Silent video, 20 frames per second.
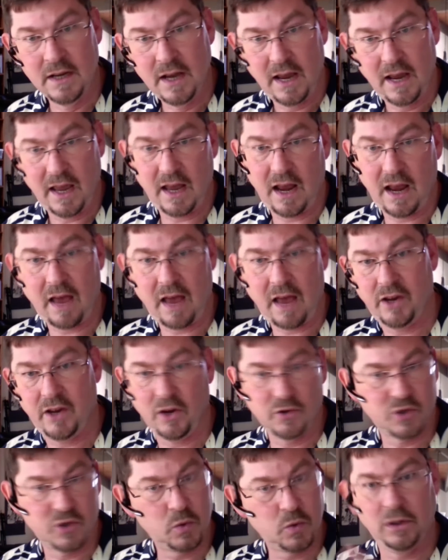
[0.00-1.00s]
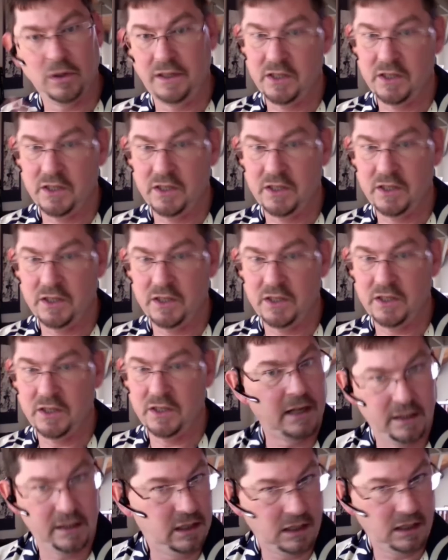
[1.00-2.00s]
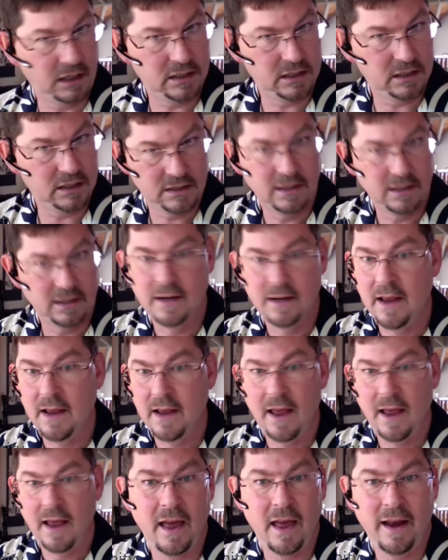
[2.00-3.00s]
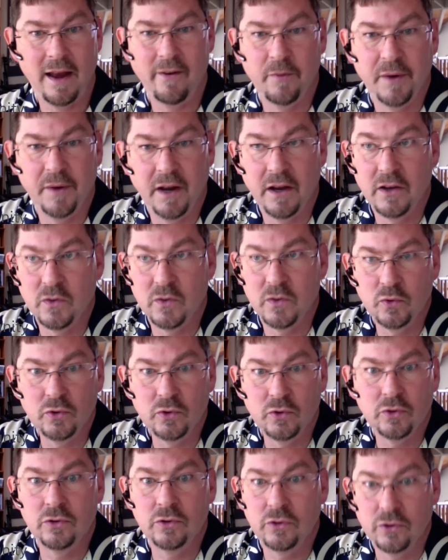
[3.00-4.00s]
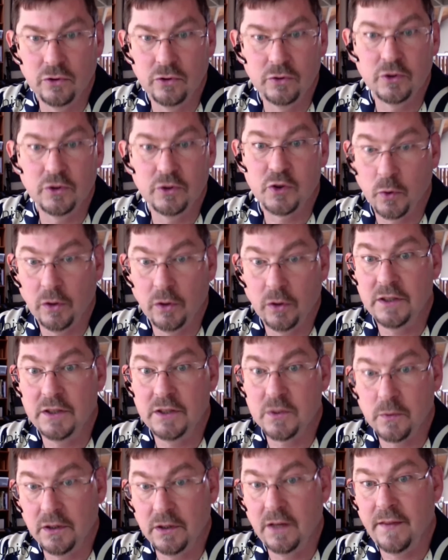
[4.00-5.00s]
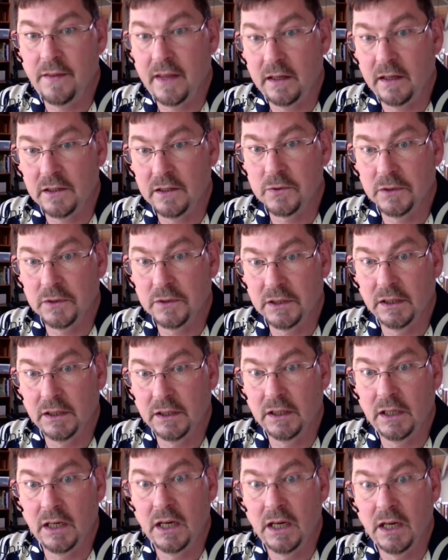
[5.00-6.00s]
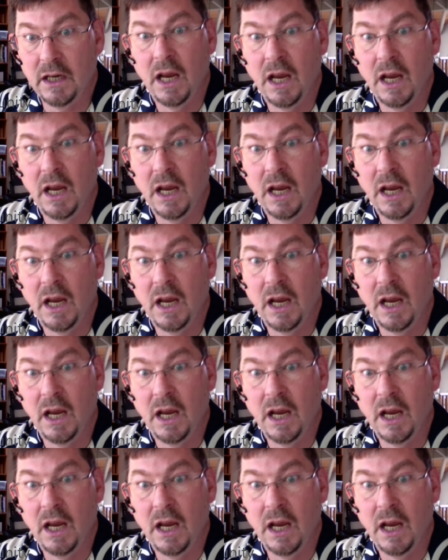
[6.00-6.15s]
and have it go swirly, swirly like this. And everybody goes, woo, swirly, swirly, that looks really good.